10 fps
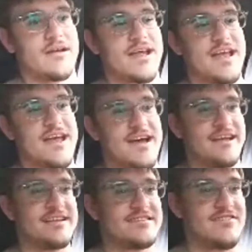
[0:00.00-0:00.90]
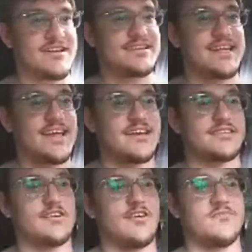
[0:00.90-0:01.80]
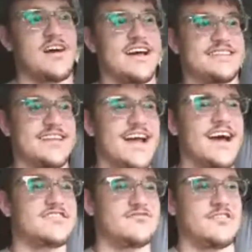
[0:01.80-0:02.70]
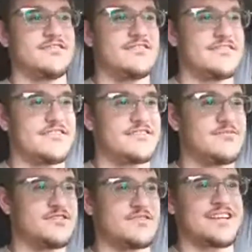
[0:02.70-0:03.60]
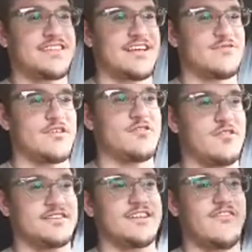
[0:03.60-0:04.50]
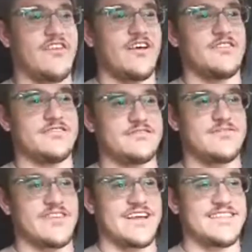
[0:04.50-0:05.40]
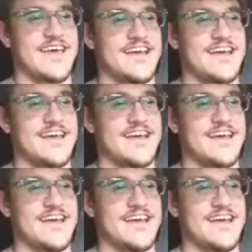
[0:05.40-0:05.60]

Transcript: He started singing a song by Sinatra, which was I think 3 Coins in a Fountain or something like that.